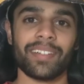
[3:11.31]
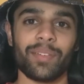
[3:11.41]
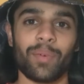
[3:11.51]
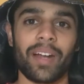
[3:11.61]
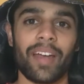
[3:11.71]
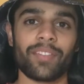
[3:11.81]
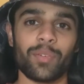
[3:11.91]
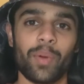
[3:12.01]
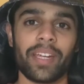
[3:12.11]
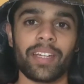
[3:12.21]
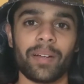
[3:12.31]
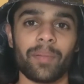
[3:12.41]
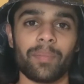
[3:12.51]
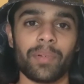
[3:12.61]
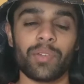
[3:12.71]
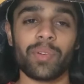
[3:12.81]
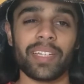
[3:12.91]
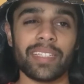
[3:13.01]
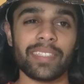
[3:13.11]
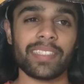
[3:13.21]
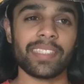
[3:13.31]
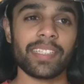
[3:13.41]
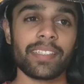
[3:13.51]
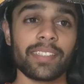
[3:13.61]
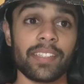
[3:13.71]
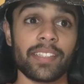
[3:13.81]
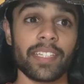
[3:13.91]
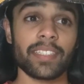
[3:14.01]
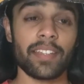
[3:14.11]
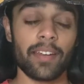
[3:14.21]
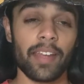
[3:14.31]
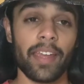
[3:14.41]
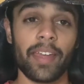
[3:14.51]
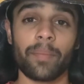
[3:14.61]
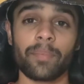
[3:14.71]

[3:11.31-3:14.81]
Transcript: where I have to wake up between 6 to 6:30 a.m.